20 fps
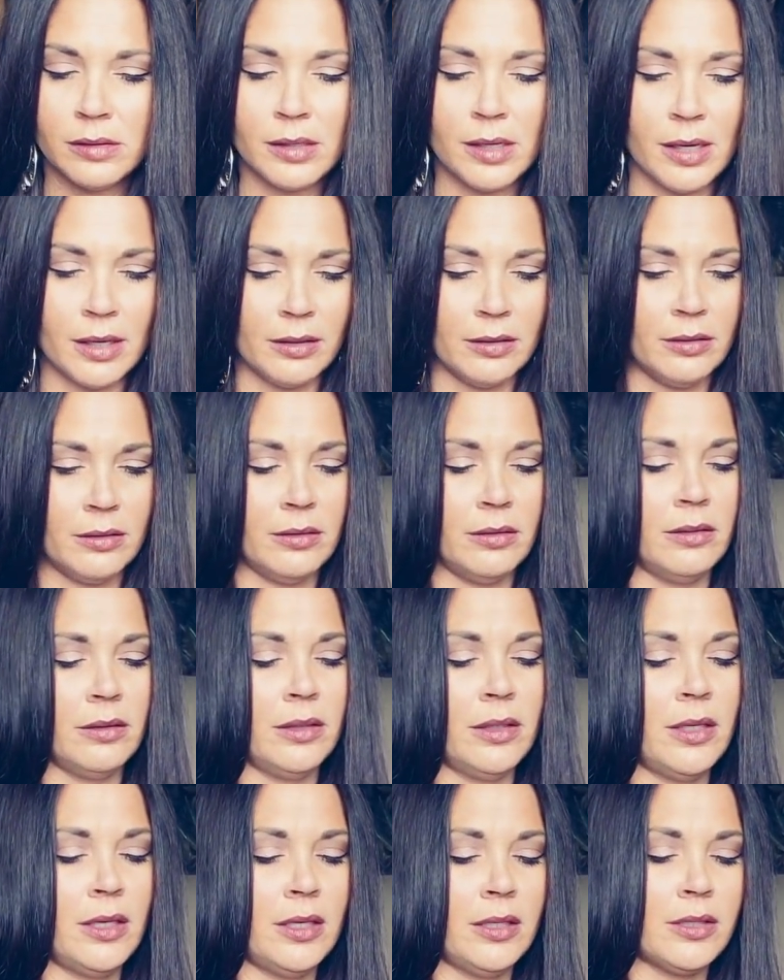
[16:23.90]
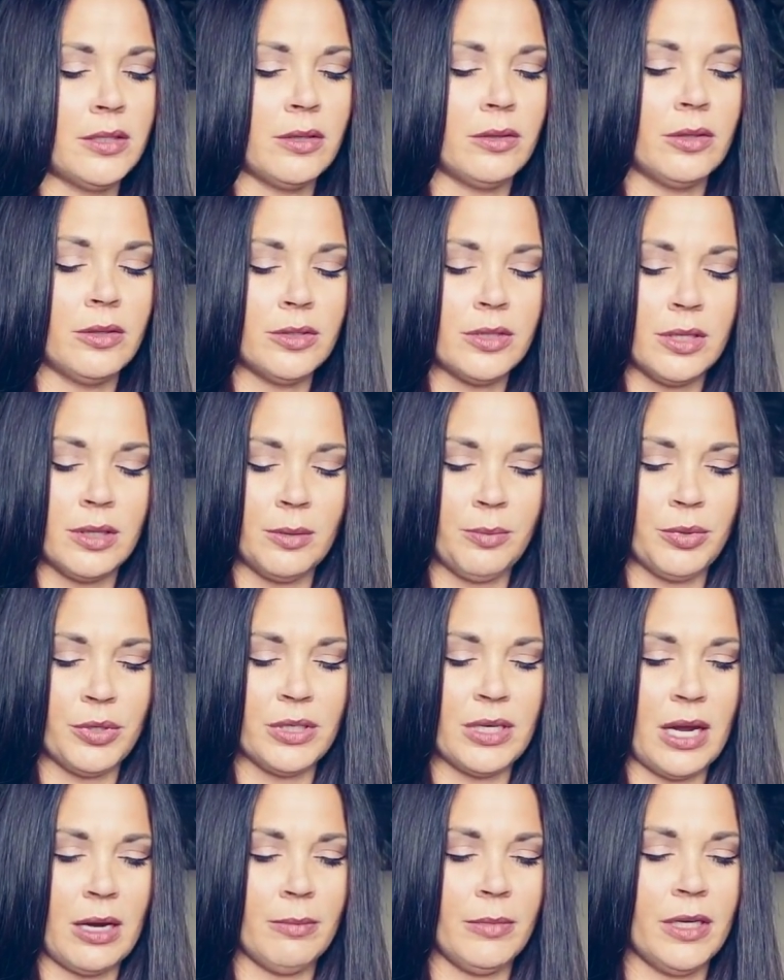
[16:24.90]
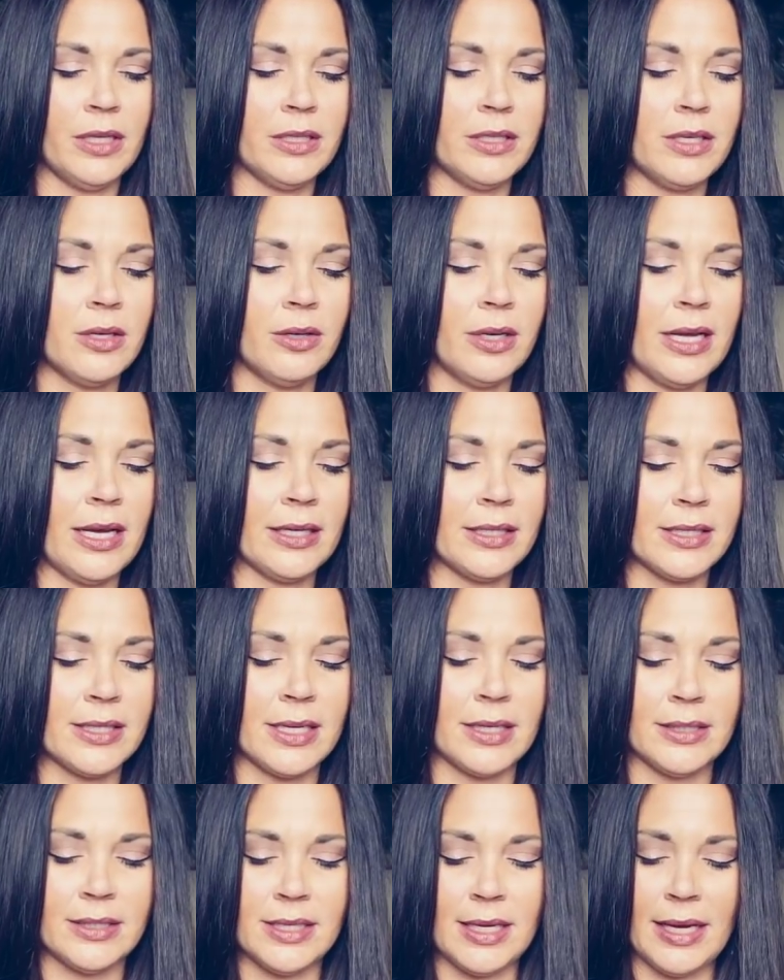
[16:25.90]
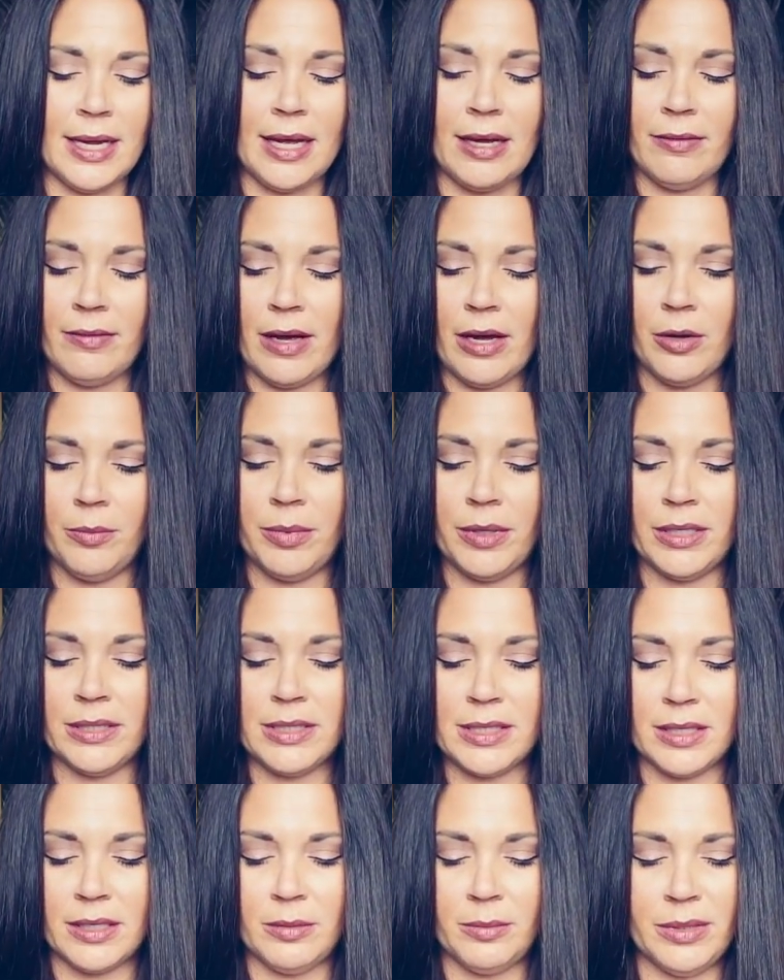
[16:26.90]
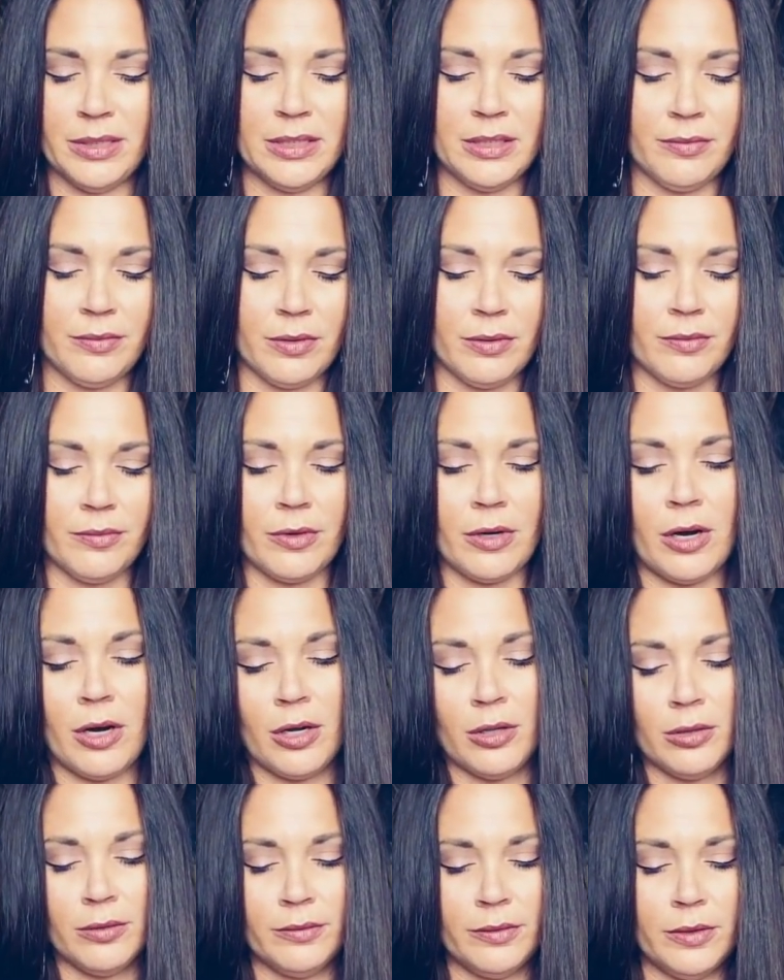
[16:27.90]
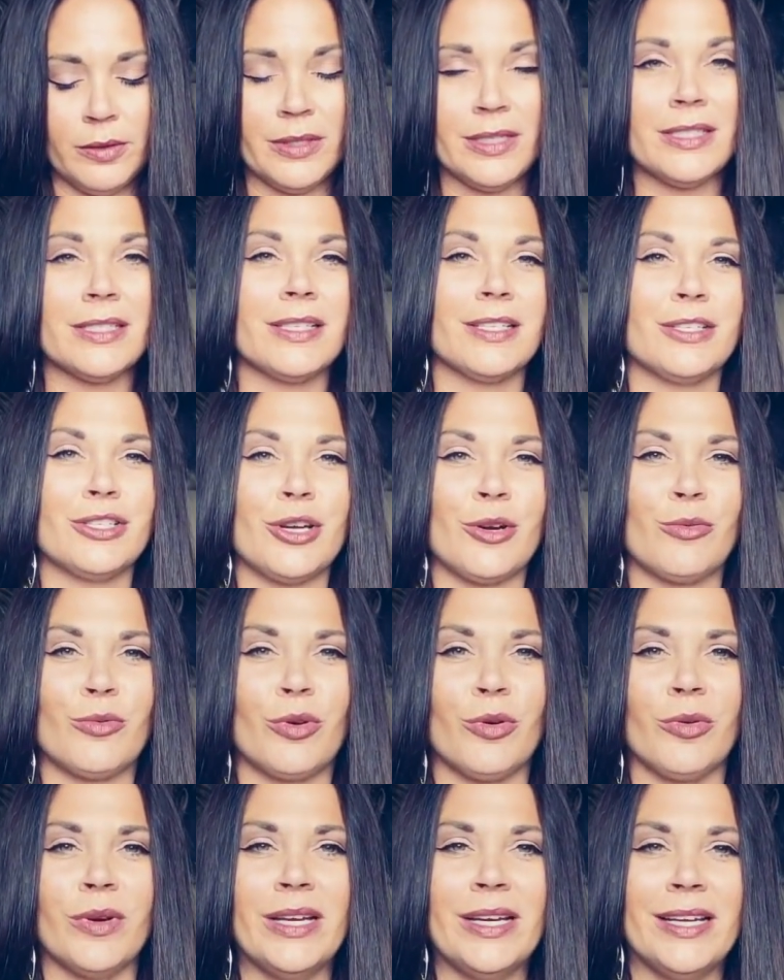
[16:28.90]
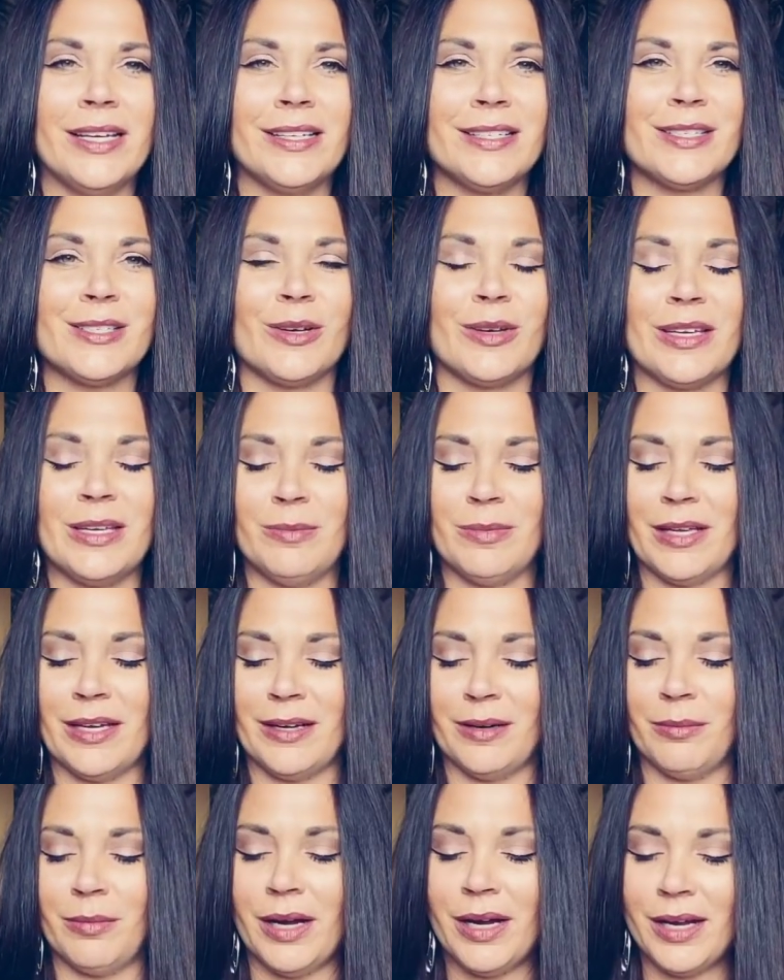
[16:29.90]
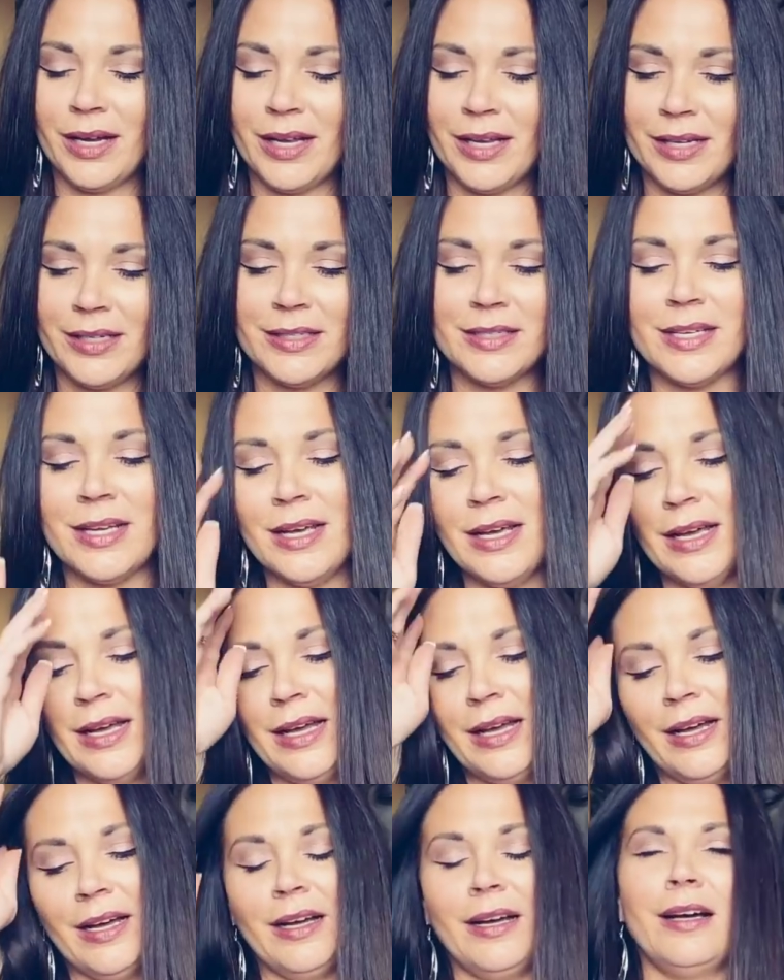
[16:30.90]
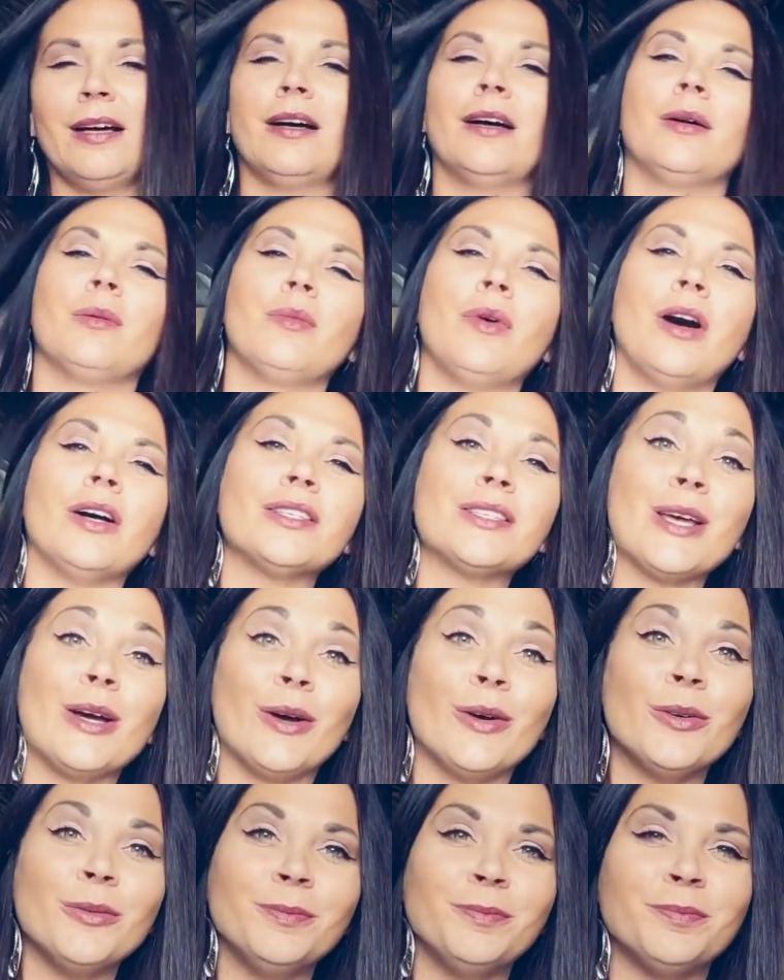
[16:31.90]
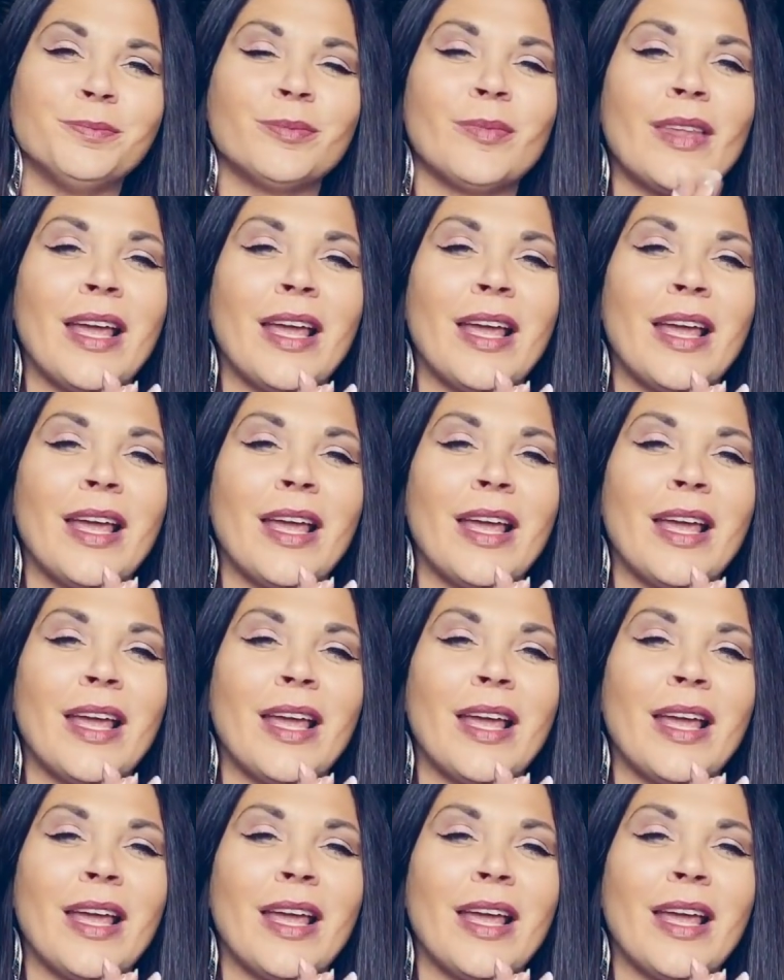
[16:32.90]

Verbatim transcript: Yeah. So those are the predominant zodiac signs I have out, but it's going to be different for all of you. It is a general reading, so keep that in mind. Um, also,